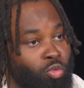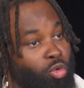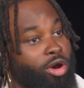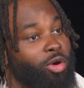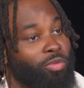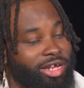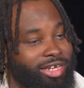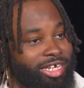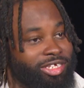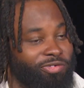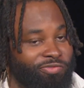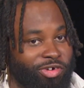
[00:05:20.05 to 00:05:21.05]
where we
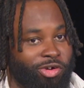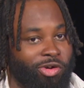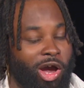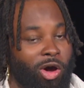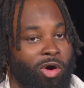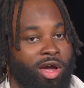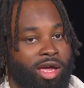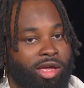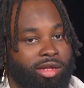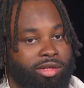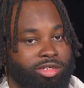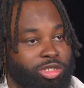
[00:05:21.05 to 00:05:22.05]
need to figure out
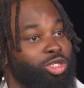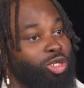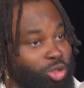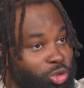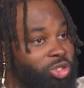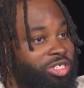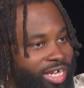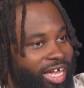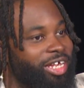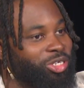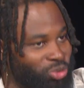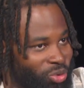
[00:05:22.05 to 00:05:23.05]
the solutions at
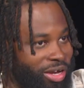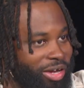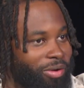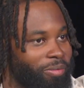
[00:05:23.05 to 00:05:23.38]
as well.